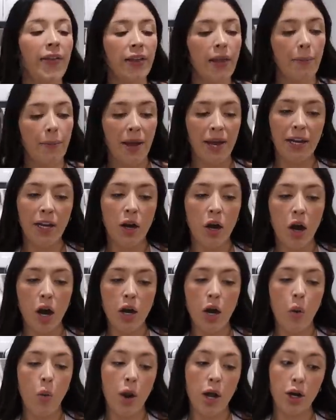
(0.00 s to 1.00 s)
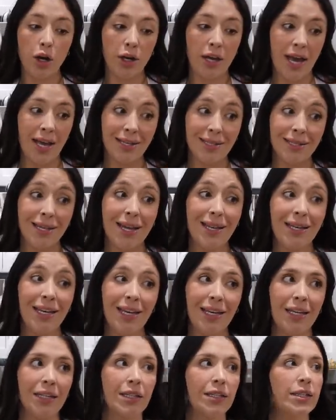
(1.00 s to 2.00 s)
depending on what our guest
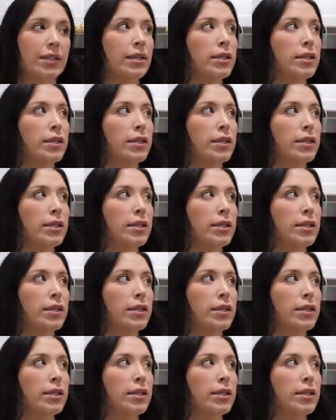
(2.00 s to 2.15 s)
needs.